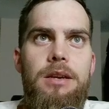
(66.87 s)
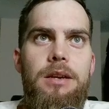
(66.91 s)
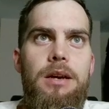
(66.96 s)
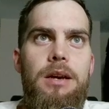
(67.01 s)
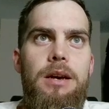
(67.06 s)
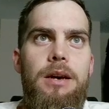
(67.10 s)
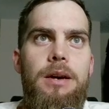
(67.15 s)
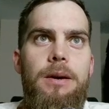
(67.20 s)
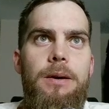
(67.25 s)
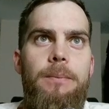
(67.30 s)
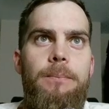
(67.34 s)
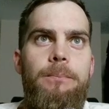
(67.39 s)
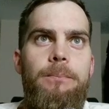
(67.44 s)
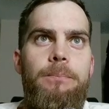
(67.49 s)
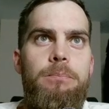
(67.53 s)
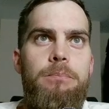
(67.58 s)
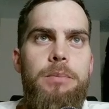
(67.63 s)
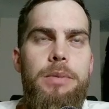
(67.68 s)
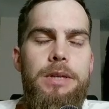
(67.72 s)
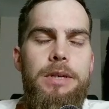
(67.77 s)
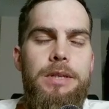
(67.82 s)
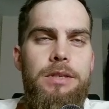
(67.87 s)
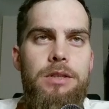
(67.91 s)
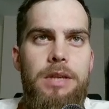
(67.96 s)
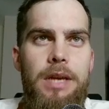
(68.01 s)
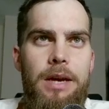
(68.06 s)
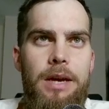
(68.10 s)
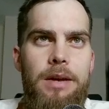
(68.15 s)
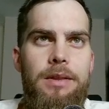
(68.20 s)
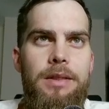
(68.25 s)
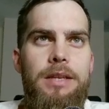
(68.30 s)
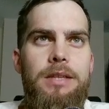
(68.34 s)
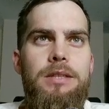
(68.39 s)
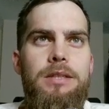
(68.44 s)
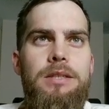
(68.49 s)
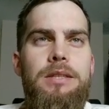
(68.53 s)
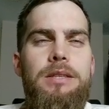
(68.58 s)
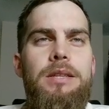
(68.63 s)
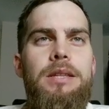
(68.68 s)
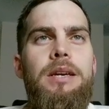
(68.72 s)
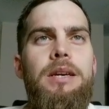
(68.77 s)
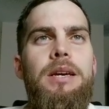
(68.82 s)
but yeah,
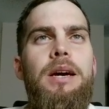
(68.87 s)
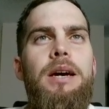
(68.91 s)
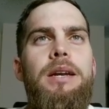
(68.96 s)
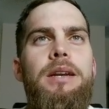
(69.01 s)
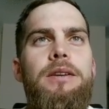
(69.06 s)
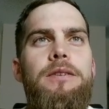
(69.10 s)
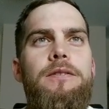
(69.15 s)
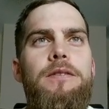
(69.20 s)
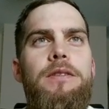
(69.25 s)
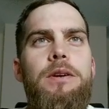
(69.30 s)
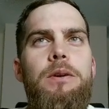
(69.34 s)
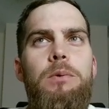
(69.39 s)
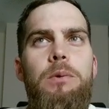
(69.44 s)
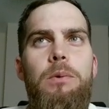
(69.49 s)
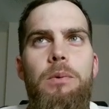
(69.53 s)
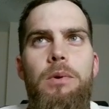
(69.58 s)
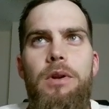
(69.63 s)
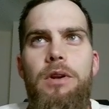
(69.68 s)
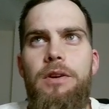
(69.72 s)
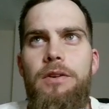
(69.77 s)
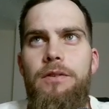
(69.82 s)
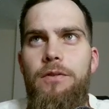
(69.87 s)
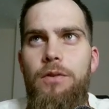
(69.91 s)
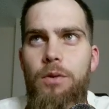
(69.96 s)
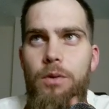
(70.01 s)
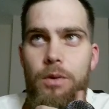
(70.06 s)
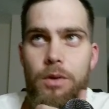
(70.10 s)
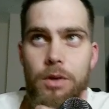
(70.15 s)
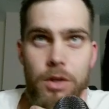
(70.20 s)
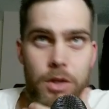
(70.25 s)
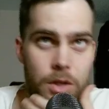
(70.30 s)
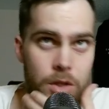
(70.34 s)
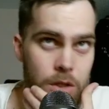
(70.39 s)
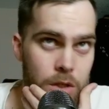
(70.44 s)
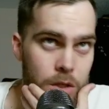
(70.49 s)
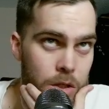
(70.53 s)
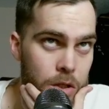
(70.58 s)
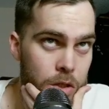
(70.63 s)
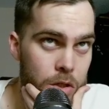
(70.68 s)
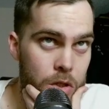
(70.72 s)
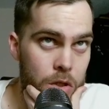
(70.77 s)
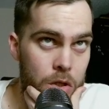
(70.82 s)
that's the kind of thing we want to look for.
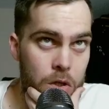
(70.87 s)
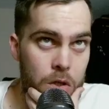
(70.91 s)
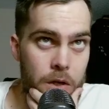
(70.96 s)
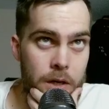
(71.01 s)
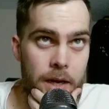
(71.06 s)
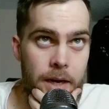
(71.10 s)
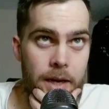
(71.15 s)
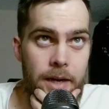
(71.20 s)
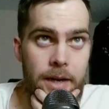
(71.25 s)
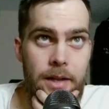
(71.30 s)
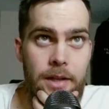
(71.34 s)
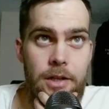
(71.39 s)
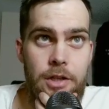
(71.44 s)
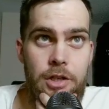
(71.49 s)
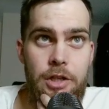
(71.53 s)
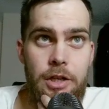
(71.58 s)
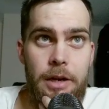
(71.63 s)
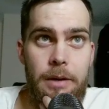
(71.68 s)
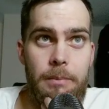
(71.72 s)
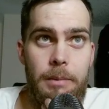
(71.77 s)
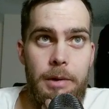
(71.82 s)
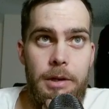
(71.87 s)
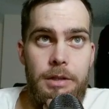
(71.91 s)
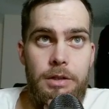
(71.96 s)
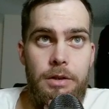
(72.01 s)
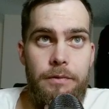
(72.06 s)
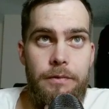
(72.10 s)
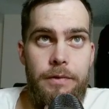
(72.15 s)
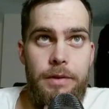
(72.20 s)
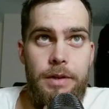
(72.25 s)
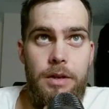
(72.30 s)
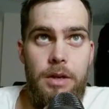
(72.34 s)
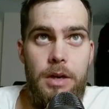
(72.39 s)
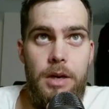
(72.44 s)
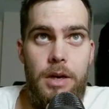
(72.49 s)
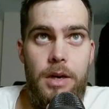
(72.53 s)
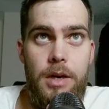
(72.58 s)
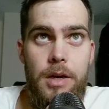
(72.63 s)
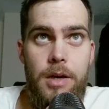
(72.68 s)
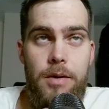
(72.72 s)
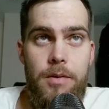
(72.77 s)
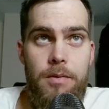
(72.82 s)
So yeah, another checkmate over
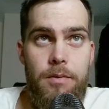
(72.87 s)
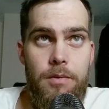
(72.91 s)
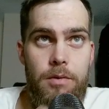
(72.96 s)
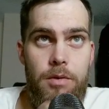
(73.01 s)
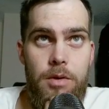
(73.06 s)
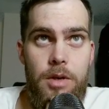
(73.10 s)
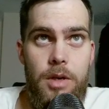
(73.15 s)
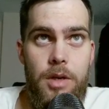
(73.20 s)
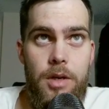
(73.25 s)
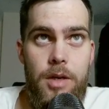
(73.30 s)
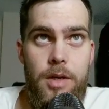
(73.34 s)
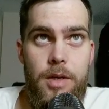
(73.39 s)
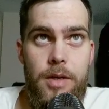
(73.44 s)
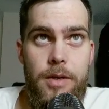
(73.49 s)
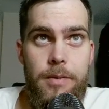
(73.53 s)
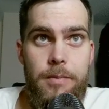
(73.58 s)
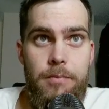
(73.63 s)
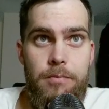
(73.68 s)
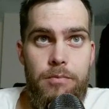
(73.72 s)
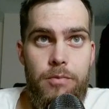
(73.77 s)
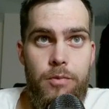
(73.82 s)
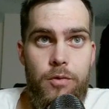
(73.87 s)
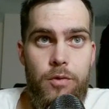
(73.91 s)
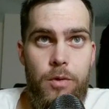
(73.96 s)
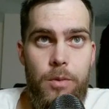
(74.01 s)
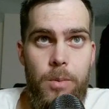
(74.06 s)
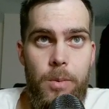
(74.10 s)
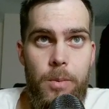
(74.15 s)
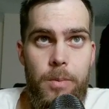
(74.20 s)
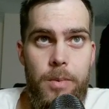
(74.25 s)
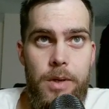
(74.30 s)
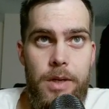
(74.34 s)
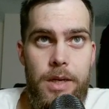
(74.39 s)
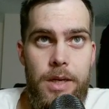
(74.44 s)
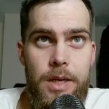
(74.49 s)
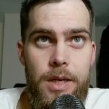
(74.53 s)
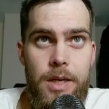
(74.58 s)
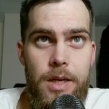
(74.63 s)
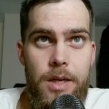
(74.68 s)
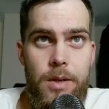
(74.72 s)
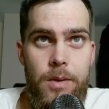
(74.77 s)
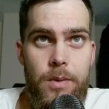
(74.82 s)
here.
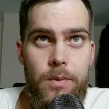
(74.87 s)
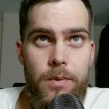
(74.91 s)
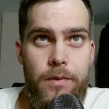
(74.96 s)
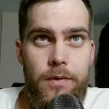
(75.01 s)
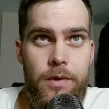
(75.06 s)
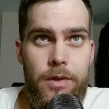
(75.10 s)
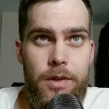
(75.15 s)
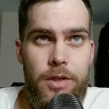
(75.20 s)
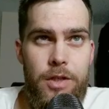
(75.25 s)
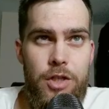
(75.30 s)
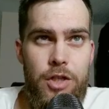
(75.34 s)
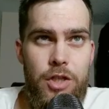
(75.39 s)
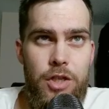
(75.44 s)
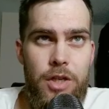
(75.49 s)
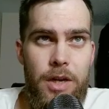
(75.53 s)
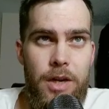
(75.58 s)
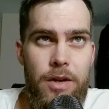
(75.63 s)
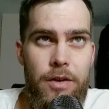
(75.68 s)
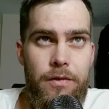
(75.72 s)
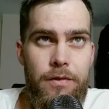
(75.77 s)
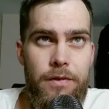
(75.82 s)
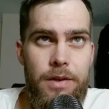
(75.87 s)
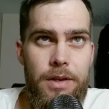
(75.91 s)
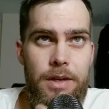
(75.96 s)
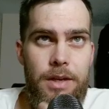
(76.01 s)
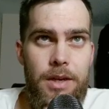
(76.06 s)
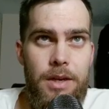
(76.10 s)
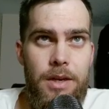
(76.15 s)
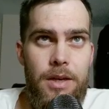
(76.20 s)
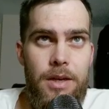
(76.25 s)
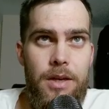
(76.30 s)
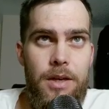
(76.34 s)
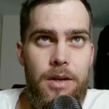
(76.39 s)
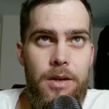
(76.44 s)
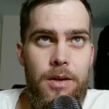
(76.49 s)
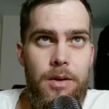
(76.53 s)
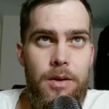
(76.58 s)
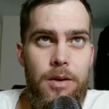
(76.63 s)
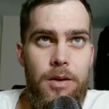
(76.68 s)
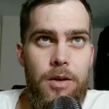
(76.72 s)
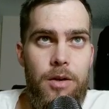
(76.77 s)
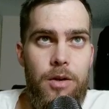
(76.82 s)
Probably we've got this check over
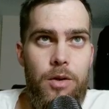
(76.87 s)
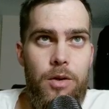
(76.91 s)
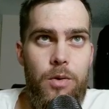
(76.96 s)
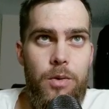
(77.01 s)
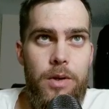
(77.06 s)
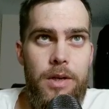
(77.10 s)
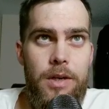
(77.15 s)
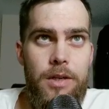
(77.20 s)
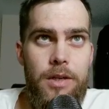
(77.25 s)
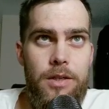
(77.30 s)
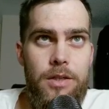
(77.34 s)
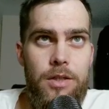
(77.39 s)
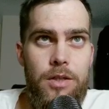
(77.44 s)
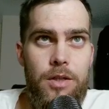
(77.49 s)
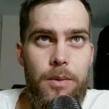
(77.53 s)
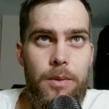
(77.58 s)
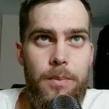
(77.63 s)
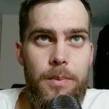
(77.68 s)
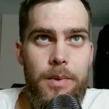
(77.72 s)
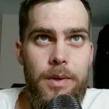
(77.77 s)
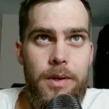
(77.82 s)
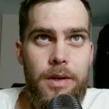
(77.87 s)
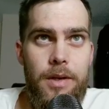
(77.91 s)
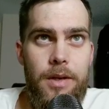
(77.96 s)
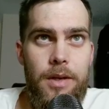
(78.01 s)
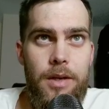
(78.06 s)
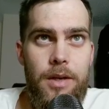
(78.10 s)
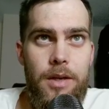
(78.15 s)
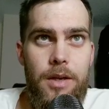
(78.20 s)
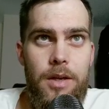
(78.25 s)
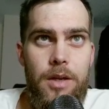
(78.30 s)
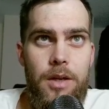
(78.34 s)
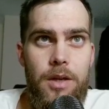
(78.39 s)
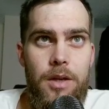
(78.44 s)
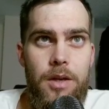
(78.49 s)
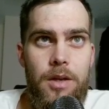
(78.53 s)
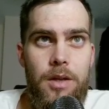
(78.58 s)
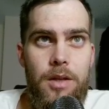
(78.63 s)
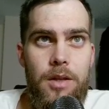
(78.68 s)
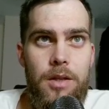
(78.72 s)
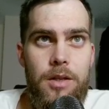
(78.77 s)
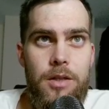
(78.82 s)
here. Queen is stopping
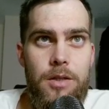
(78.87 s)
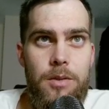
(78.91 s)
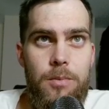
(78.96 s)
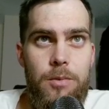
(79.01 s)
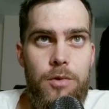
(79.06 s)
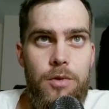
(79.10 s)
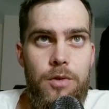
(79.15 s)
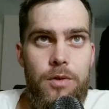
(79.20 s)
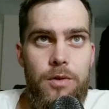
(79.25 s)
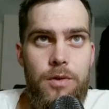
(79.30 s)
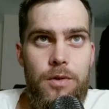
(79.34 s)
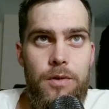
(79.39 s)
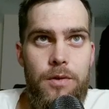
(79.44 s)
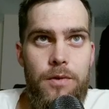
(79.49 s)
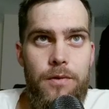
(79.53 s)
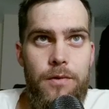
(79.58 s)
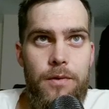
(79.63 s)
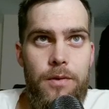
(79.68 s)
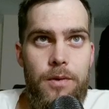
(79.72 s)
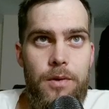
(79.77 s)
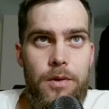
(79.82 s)
this move,